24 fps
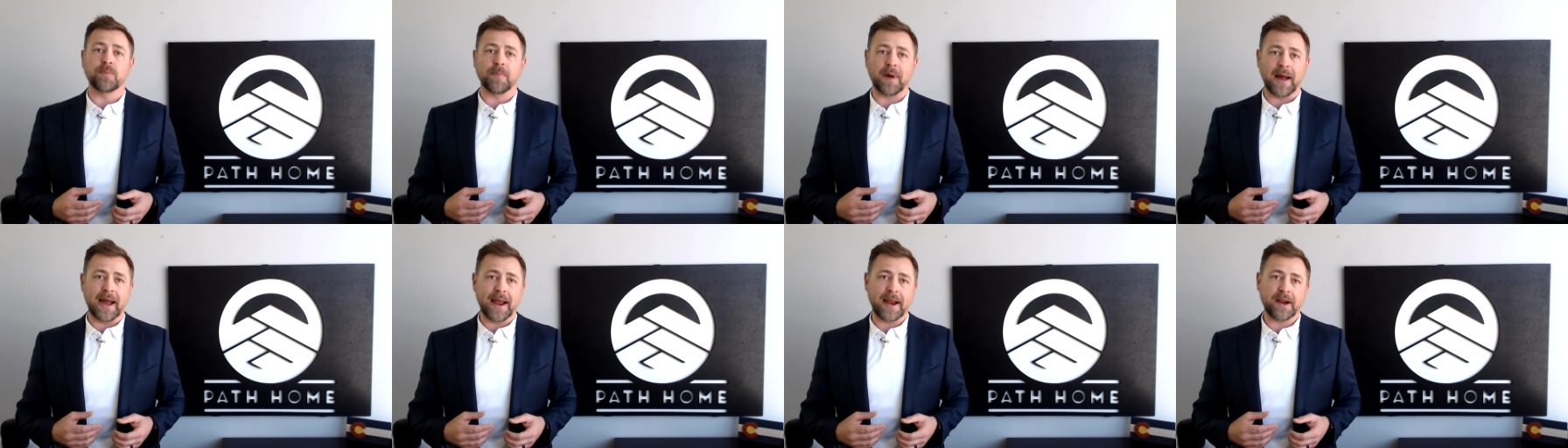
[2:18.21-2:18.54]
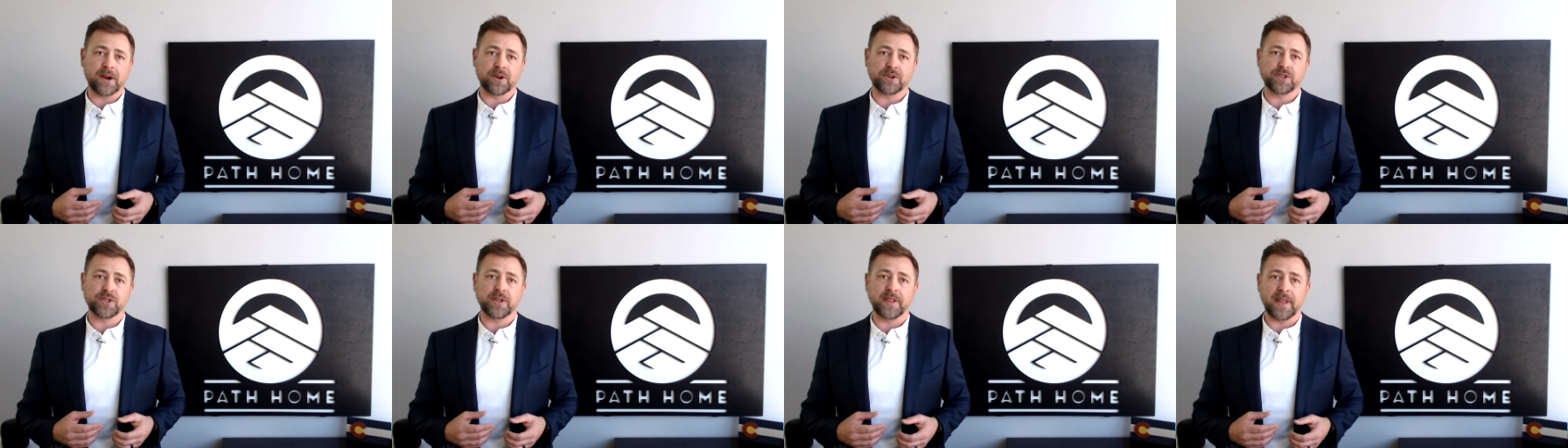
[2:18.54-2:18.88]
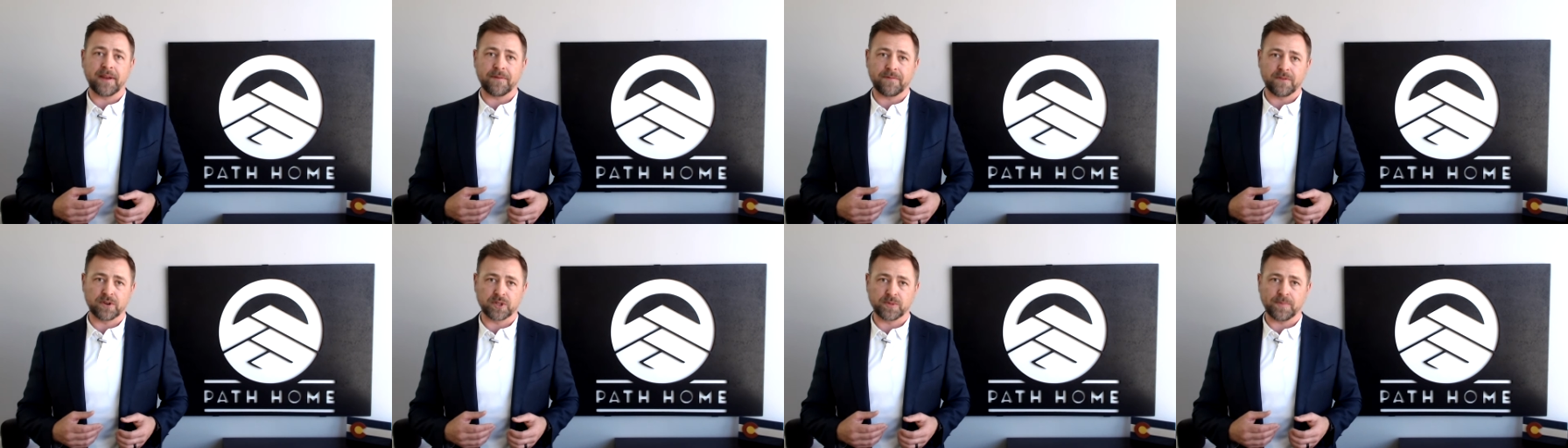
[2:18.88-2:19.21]
buyer should
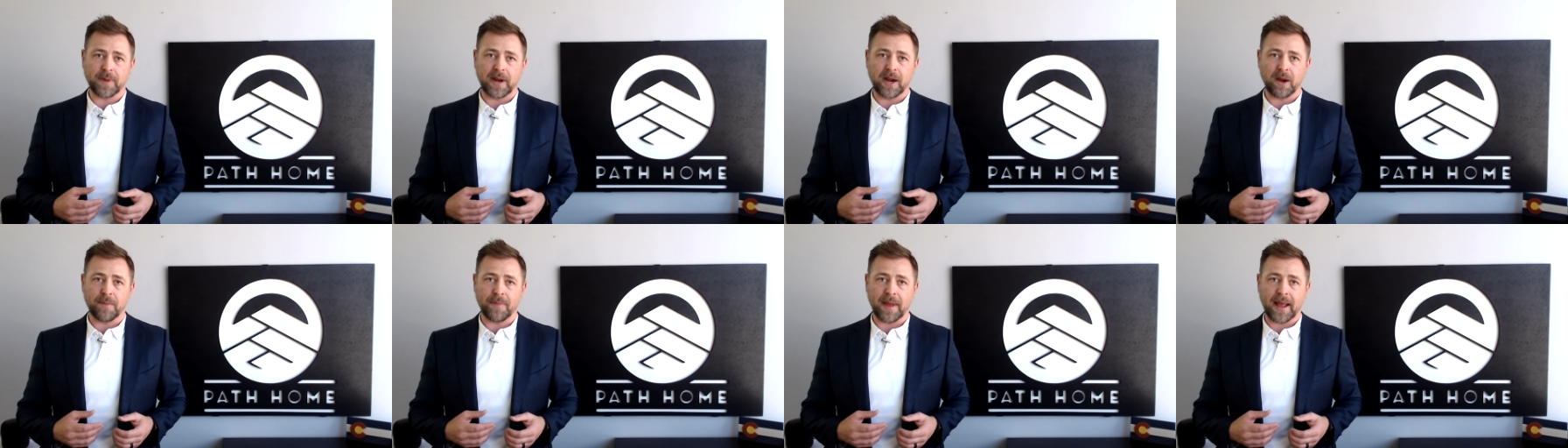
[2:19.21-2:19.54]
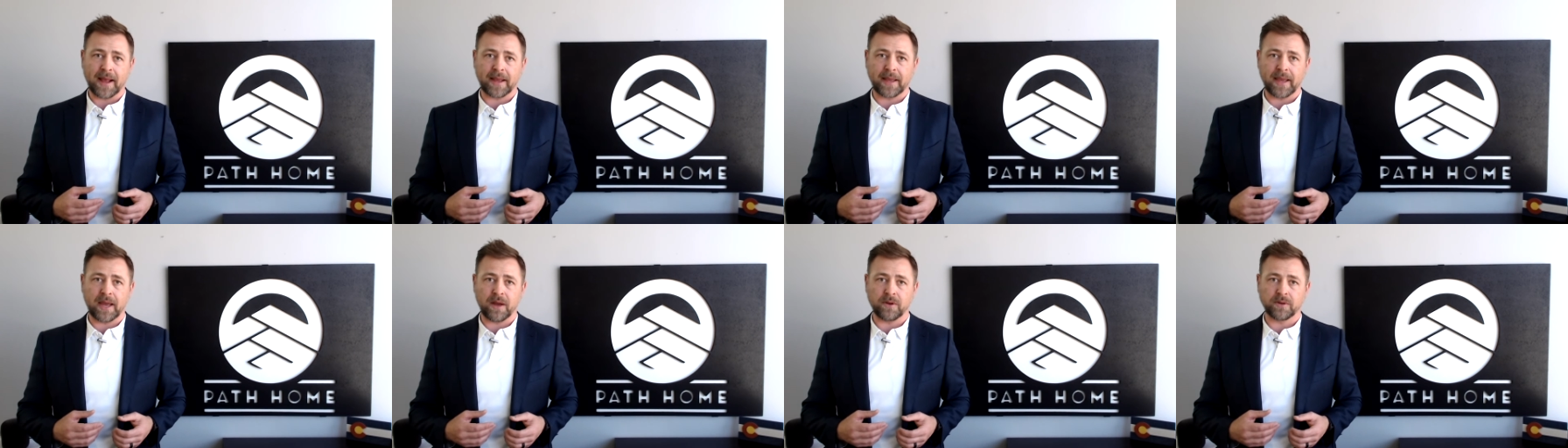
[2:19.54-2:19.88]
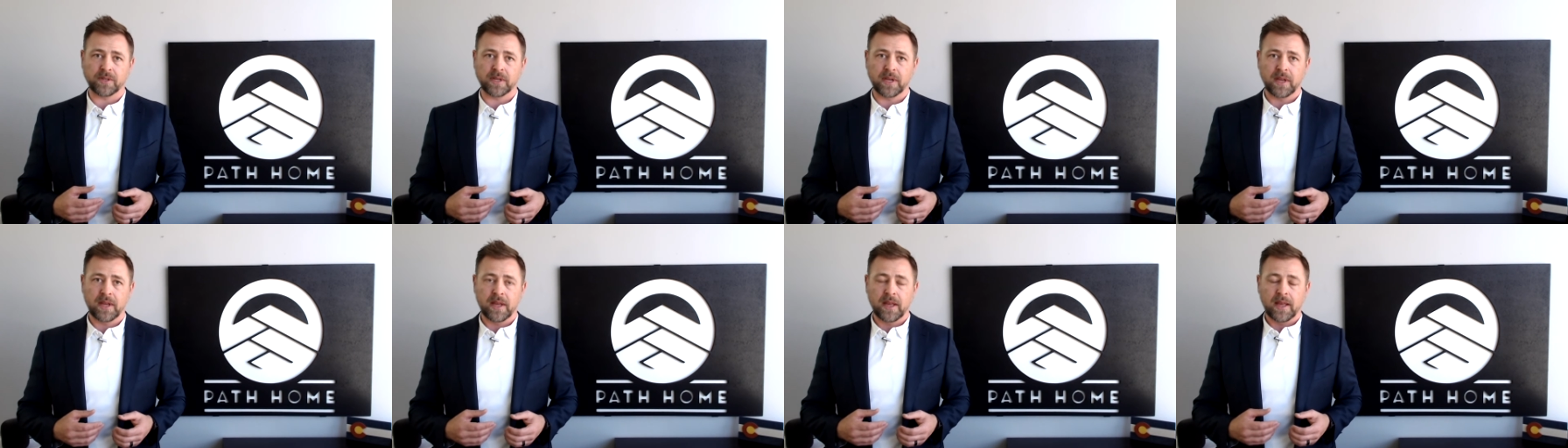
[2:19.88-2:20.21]
that first buyer back out.